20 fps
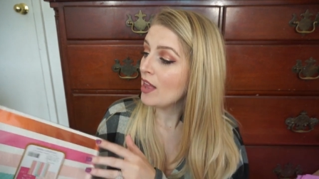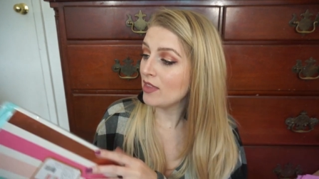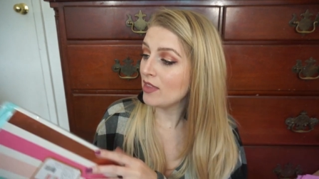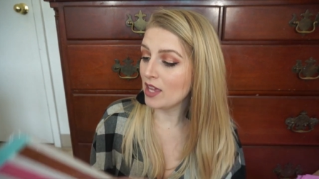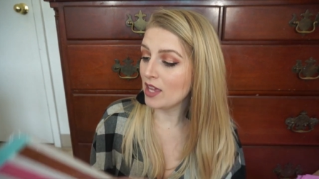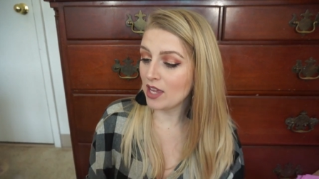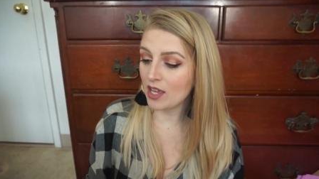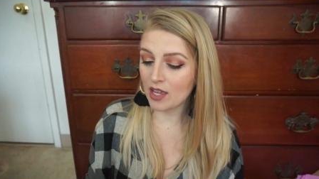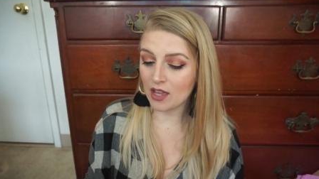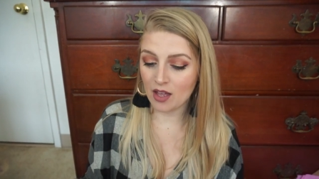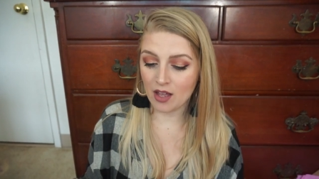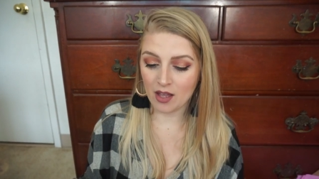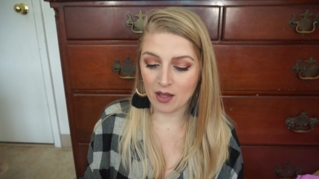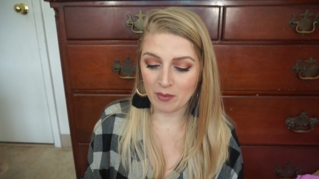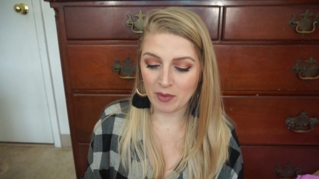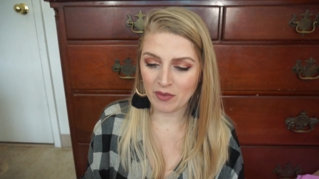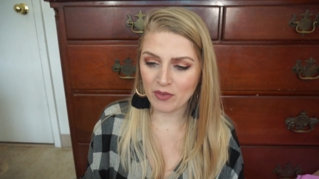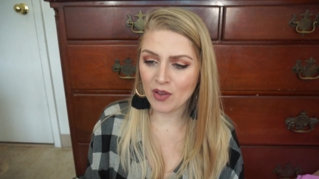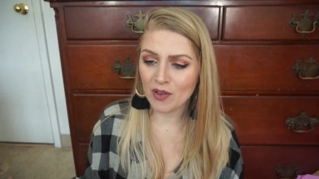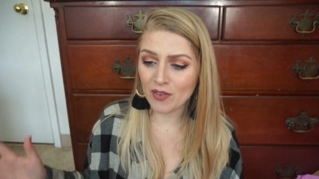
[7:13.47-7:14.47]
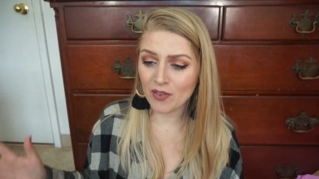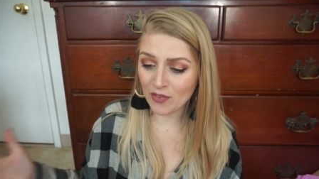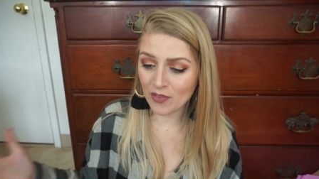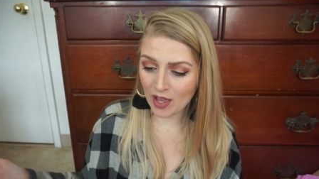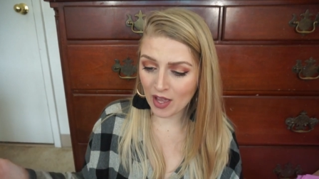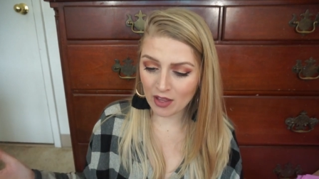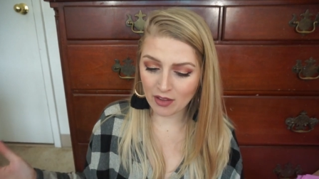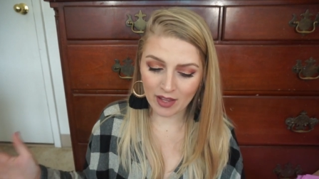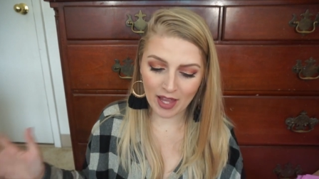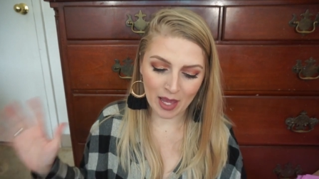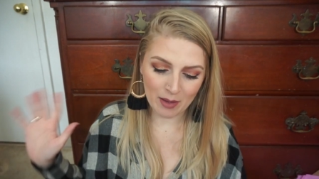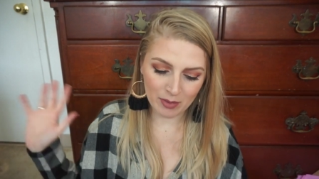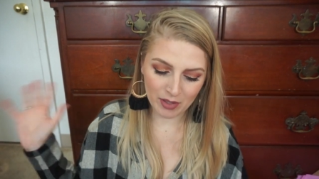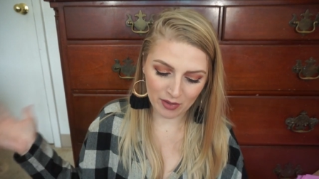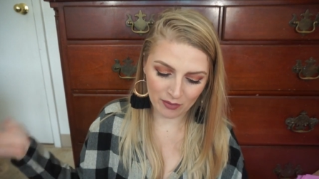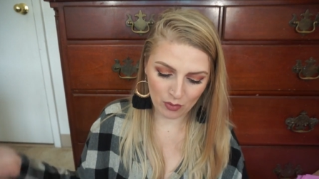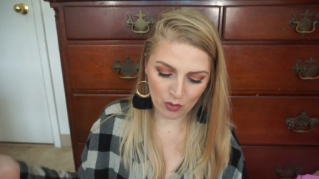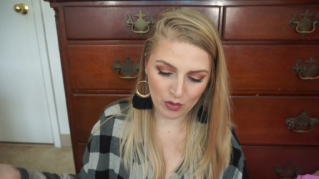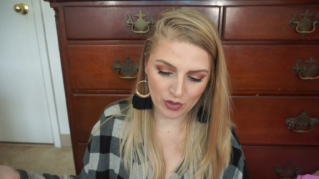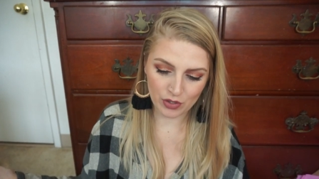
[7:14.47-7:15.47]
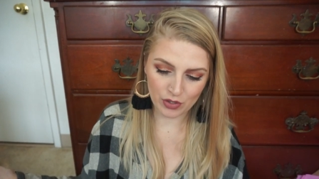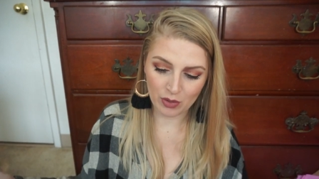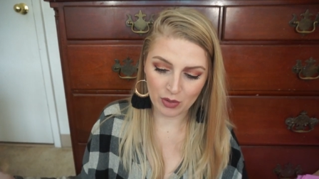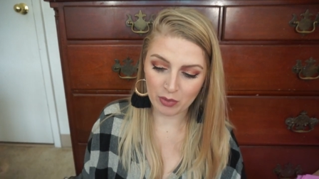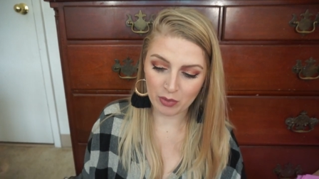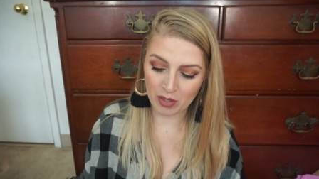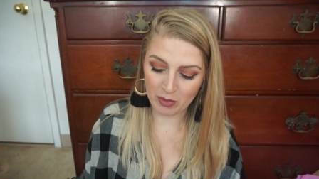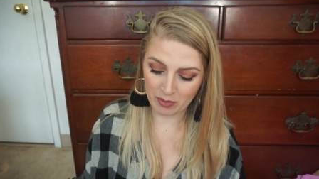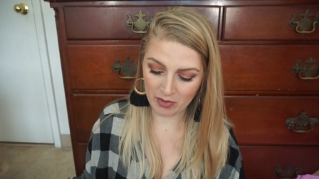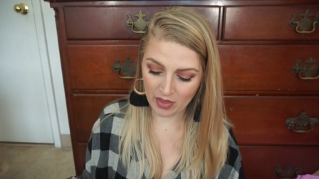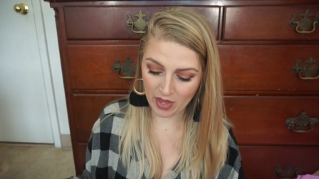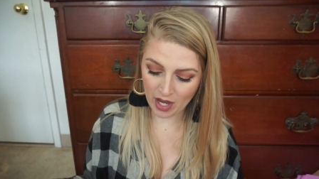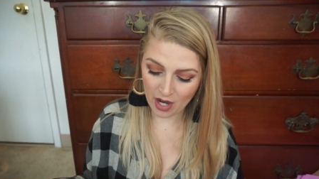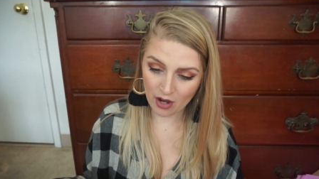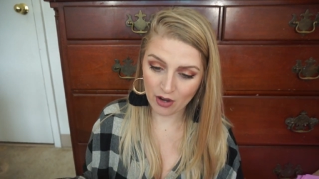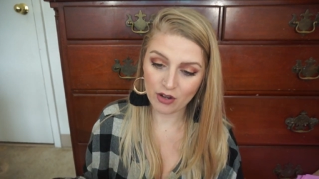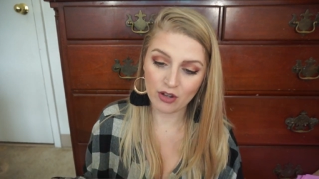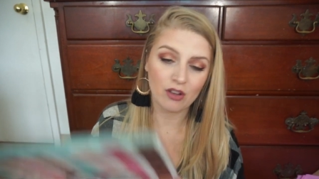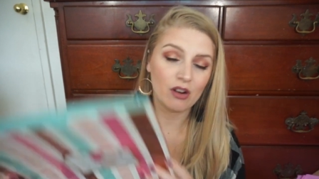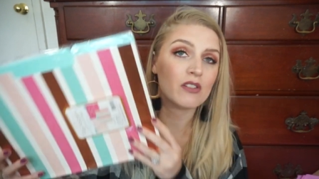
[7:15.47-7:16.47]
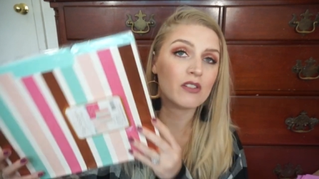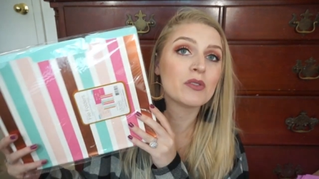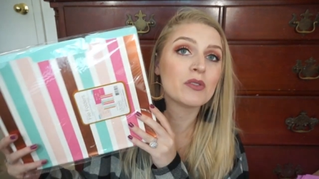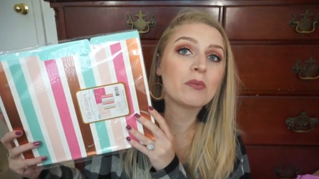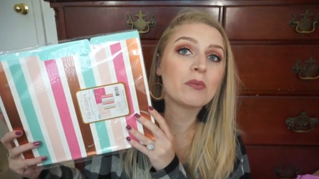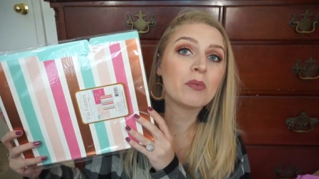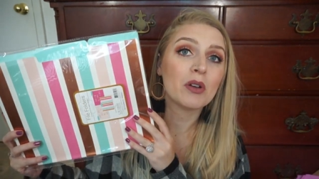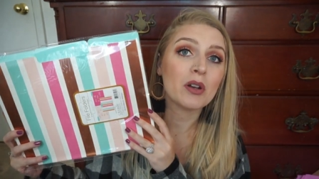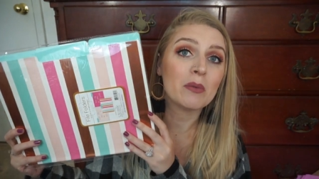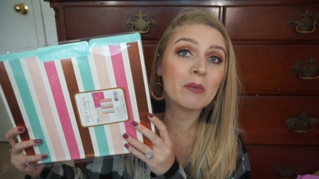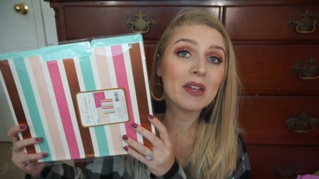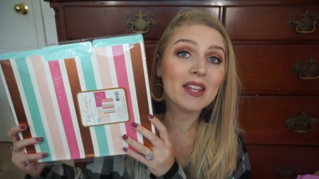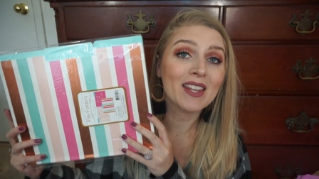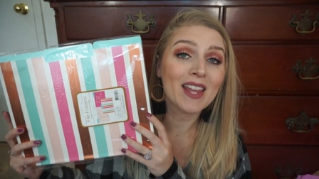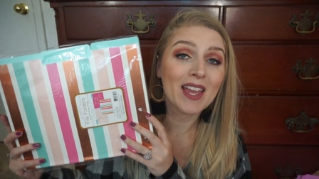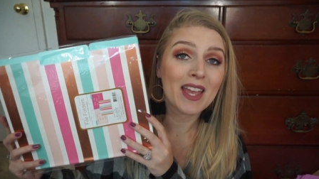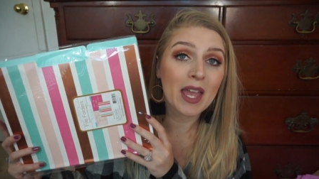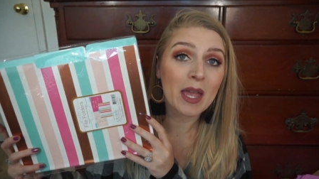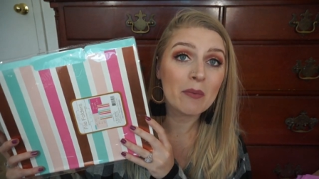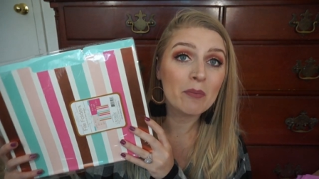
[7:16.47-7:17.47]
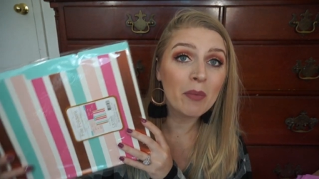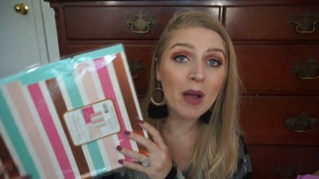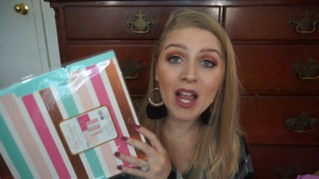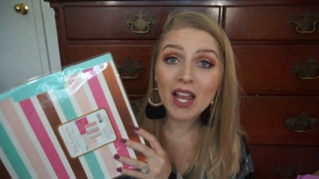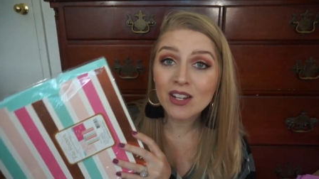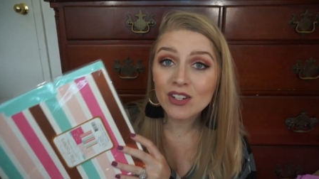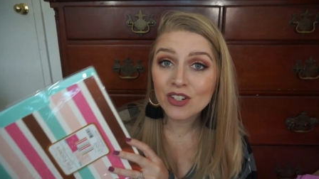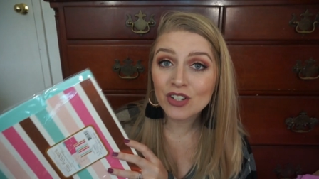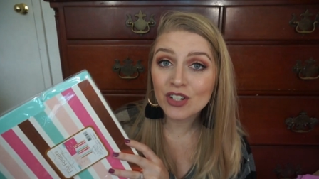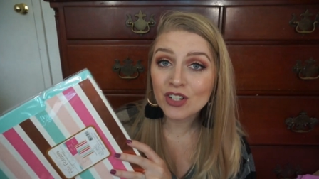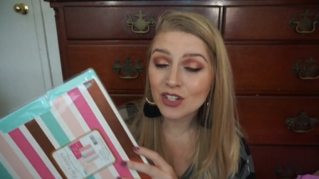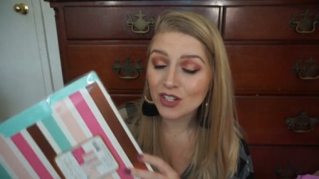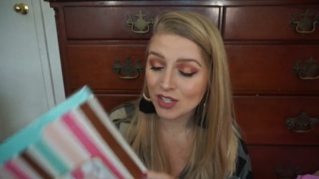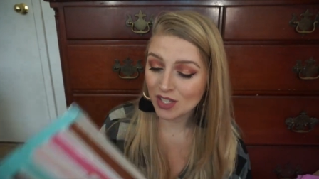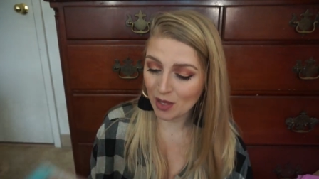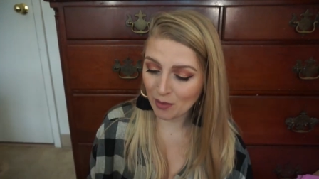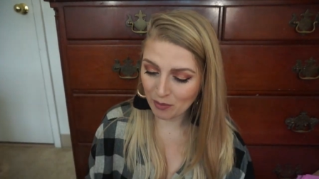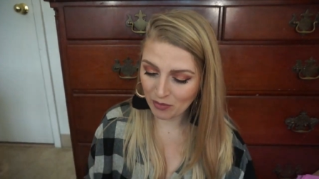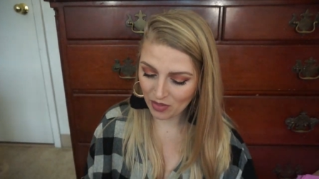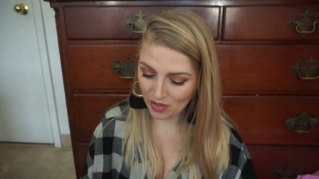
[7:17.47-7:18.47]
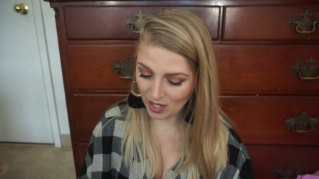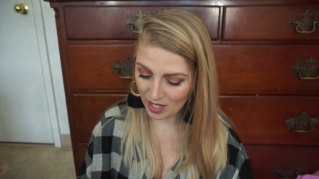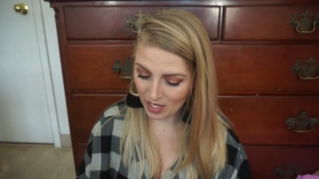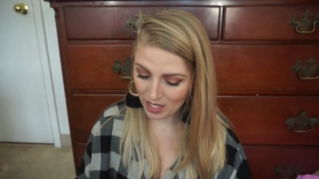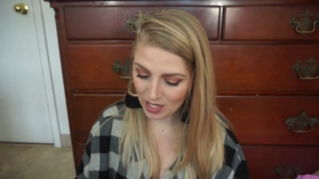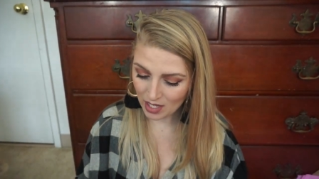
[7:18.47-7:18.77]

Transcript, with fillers: They, um, if you have a file cabinet, of course, you can put them in there. You can also put them in like a binder or something.